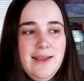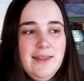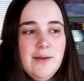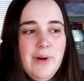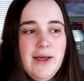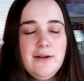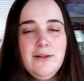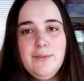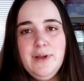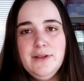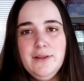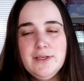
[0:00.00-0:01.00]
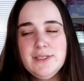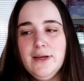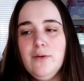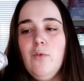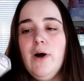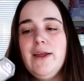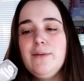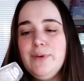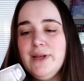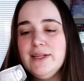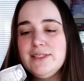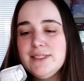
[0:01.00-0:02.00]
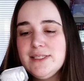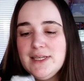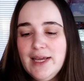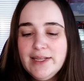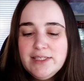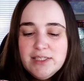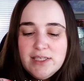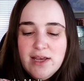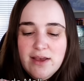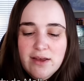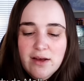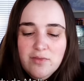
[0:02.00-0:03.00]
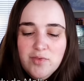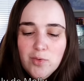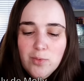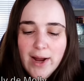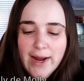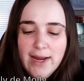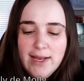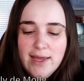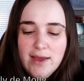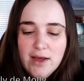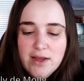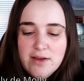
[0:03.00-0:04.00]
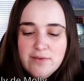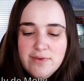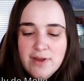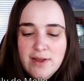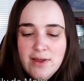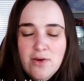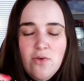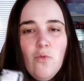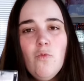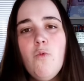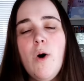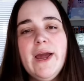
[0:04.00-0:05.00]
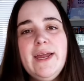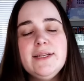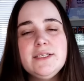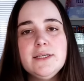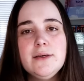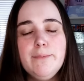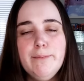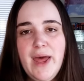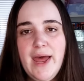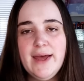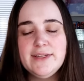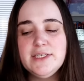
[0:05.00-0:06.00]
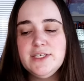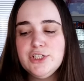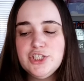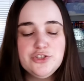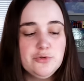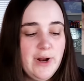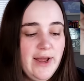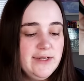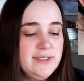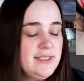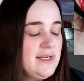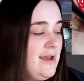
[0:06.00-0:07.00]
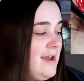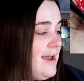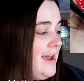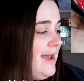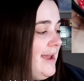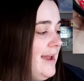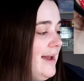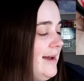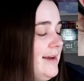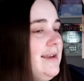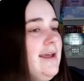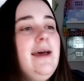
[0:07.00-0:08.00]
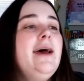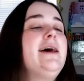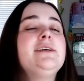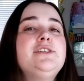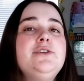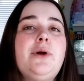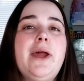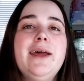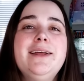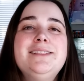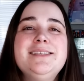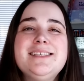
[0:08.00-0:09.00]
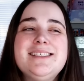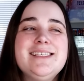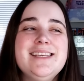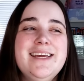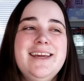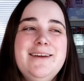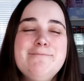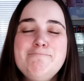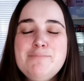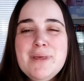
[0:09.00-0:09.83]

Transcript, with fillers: in the bottle, I mean, it looks like white, but it's a variety of white matte shreds. And as you can see,